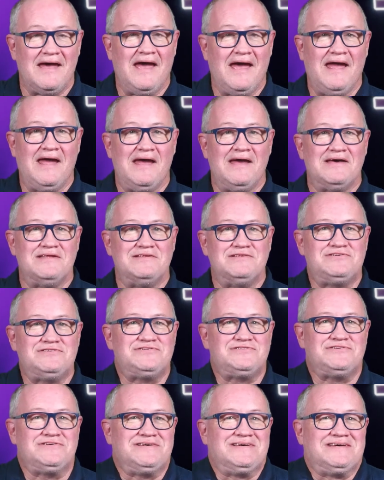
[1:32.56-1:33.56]
And
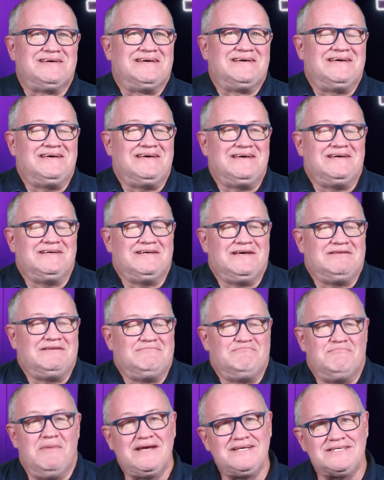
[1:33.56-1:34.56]
it,
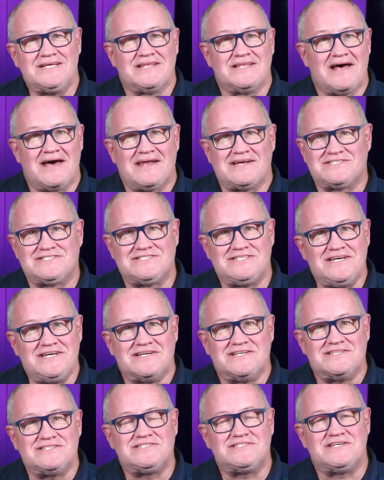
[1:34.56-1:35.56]
it makes a lot of
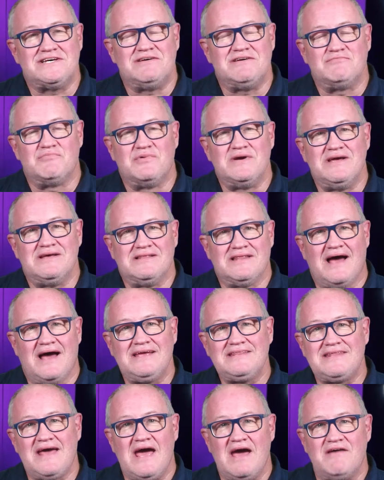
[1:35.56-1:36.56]
sense, and we
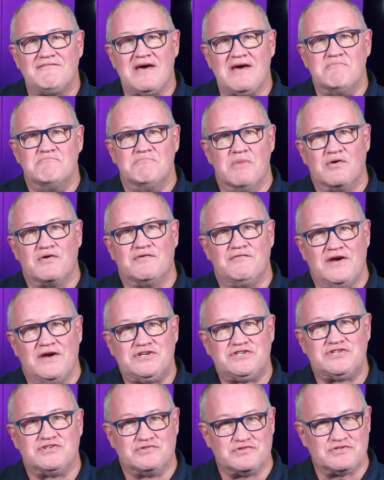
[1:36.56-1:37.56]
like to have that
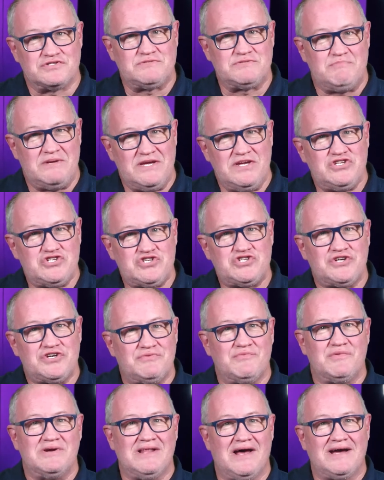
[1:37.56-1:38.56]
motivational speech.
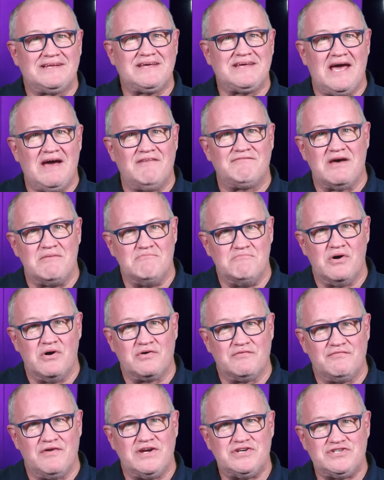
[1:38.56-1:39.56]
We like to have that
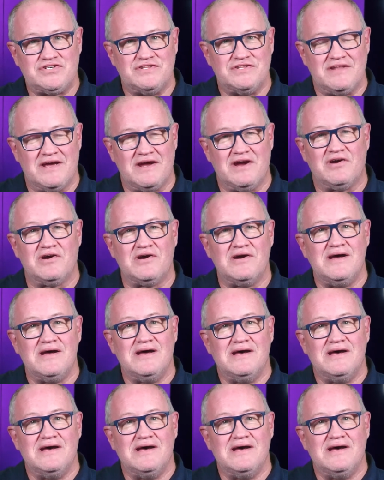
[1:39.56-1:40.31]
motivation there.